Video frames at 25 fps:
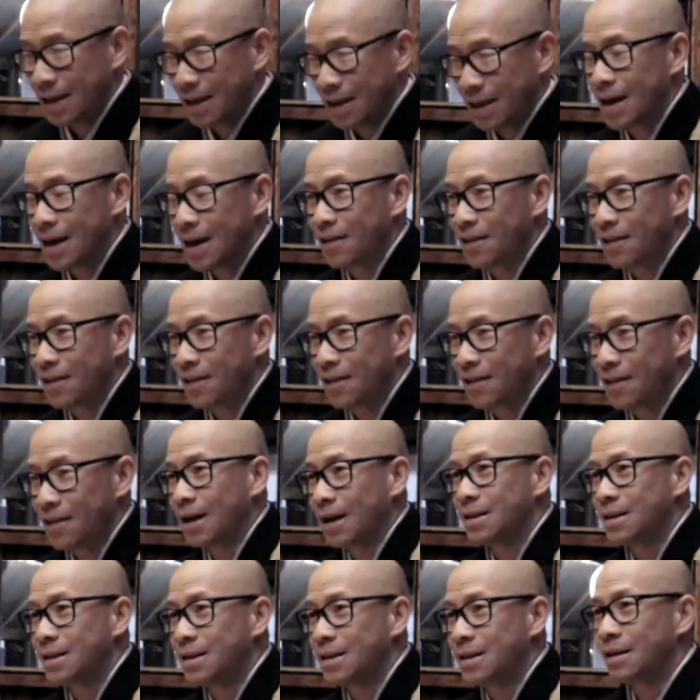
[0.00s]
So
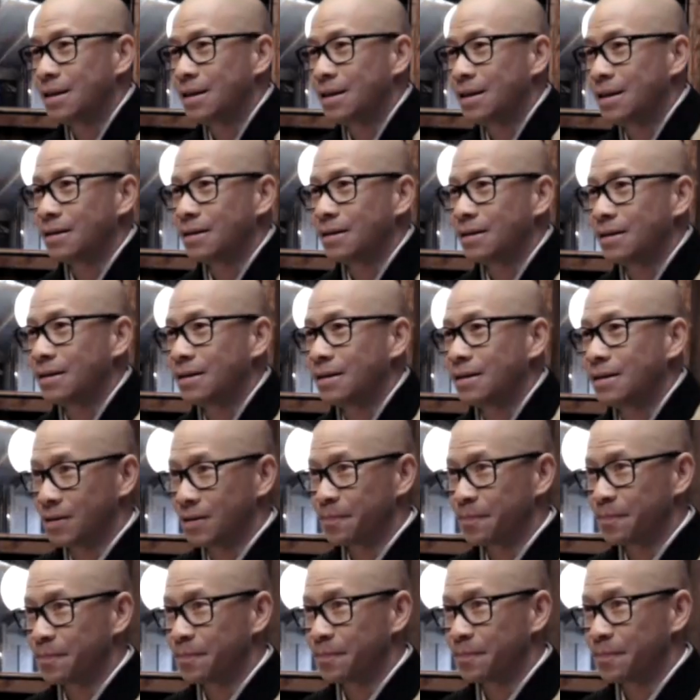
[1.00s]
he had the
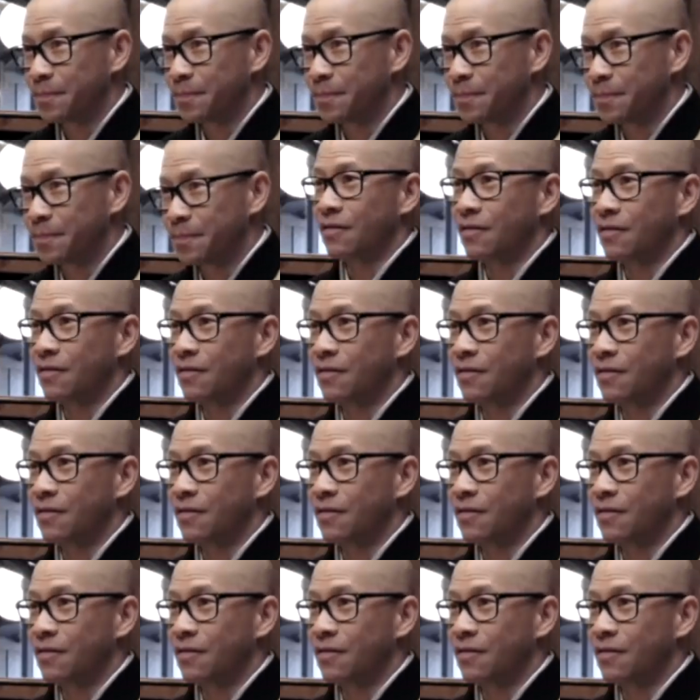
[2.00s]
idea of